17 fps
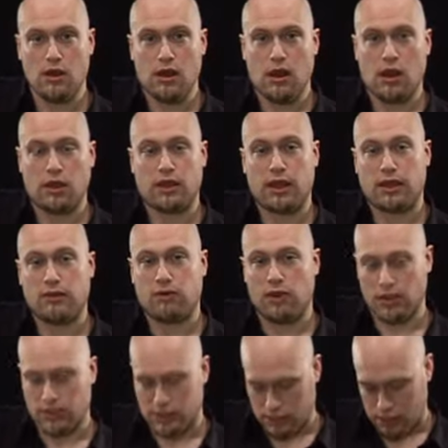Okay,
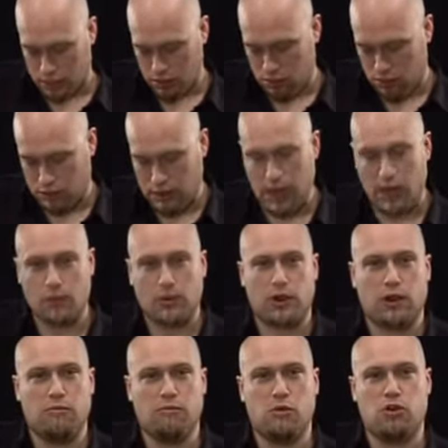right, so now we're
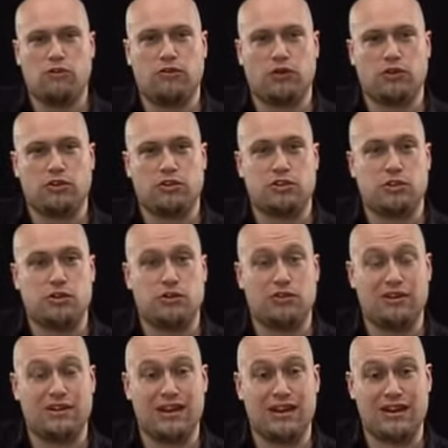going to move on to
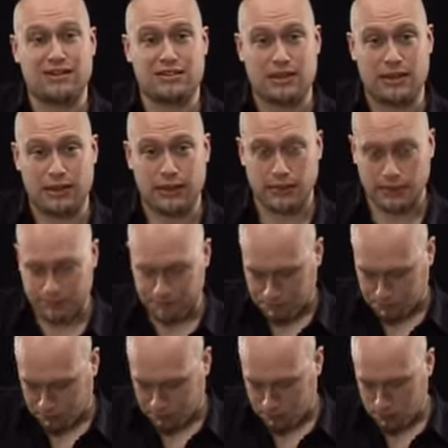the next lick,
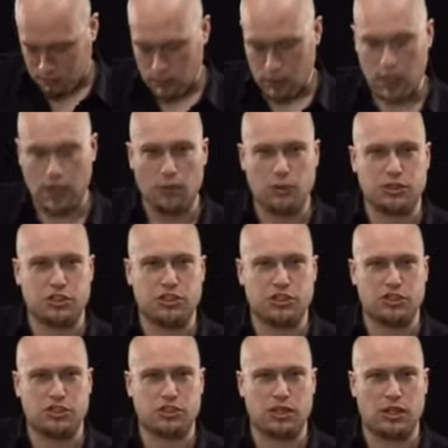which is
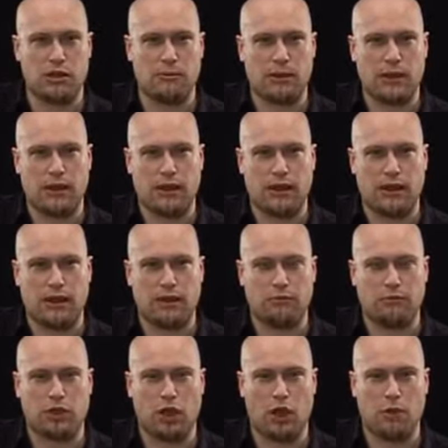just going to be
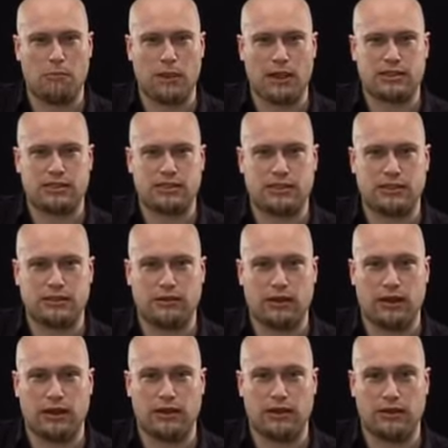going back to
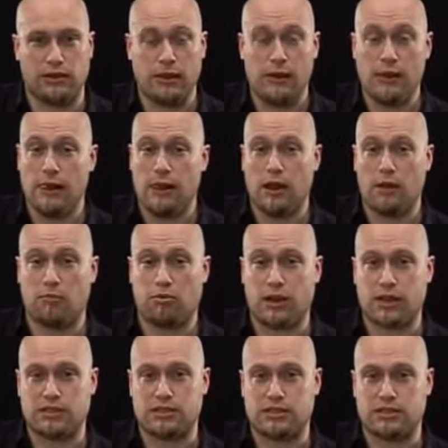a
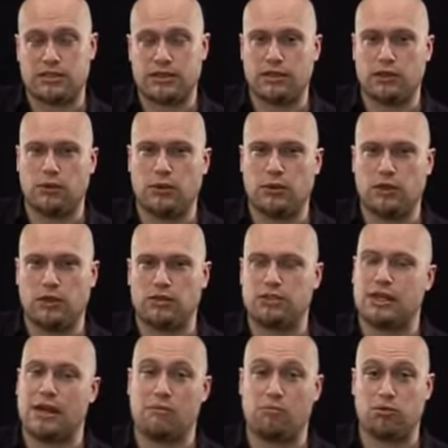practice thing that we
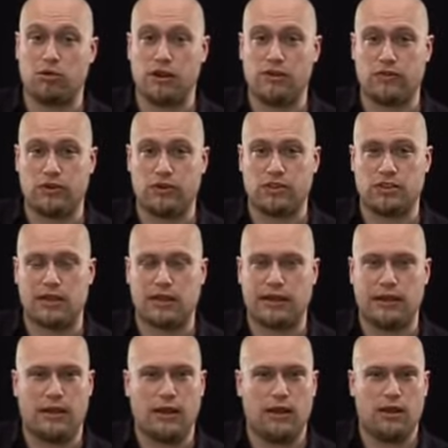looked at
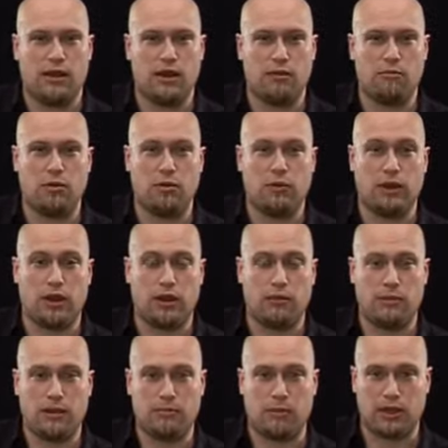previously, but we're going to
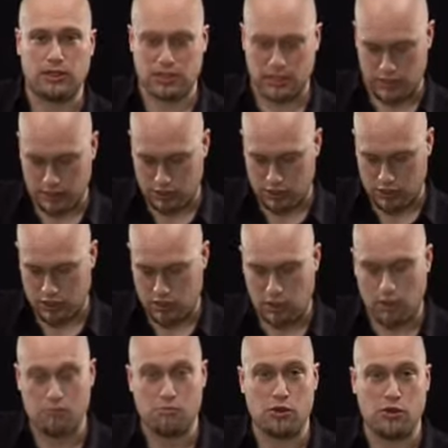be basically just
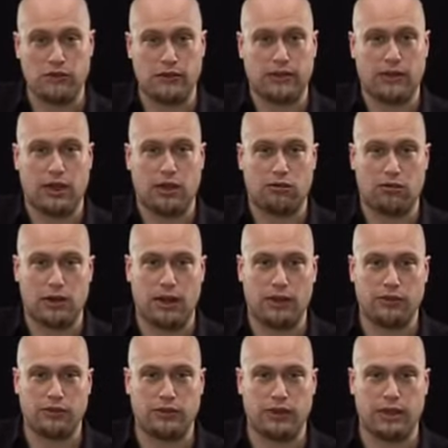like moving that
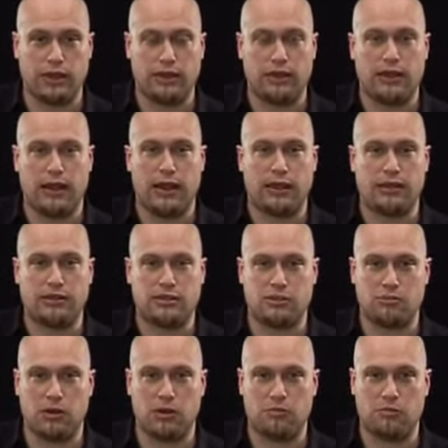around and then adding
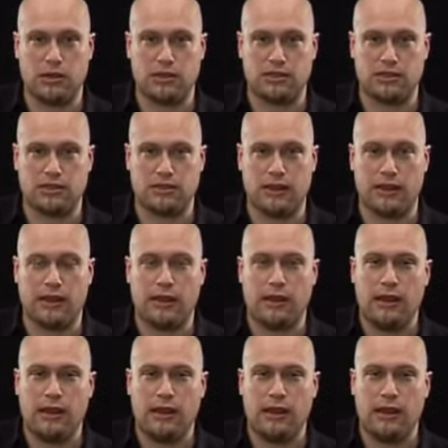some other bits in there.